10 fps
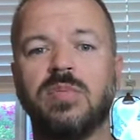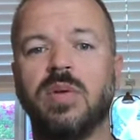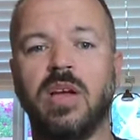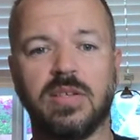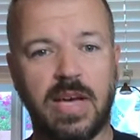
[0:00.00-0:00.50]

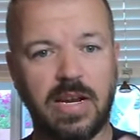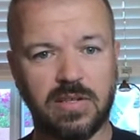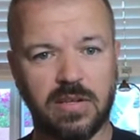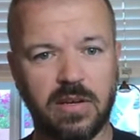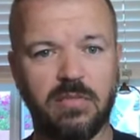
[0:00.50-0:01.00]
because that
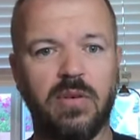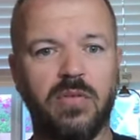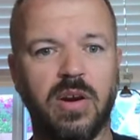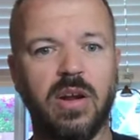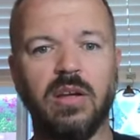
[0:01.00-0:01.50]
is a
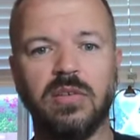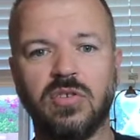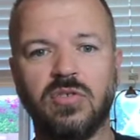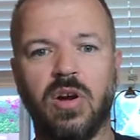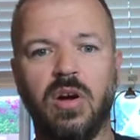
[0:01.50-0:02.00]
very
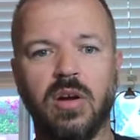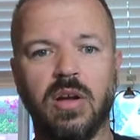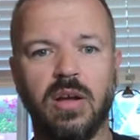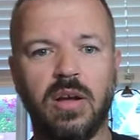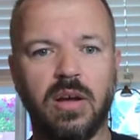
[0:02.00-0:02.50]

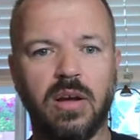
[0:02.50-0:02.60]
strong